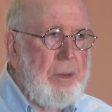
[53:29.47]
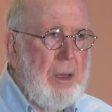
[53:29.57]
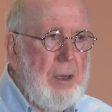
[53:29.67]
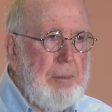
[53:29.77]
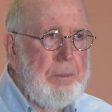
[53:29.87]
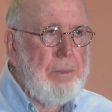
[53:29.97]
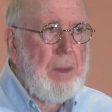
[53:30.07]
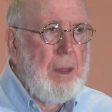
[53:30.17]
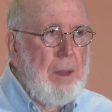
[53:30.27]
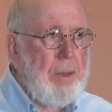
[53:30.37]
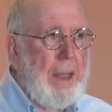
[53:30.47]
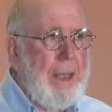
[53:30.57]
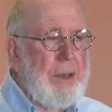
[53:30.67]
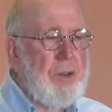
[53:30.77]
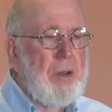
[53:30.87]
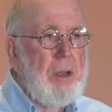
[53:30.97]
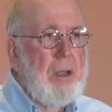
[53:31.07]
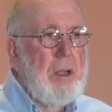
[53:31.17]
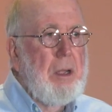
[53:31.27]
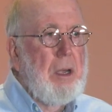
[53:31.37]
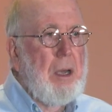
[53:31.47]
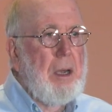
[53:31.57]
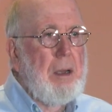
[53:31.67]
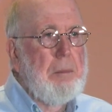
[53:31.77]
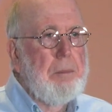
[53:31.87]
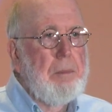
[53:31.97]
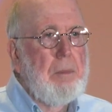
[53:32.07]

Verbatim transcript: um, that um,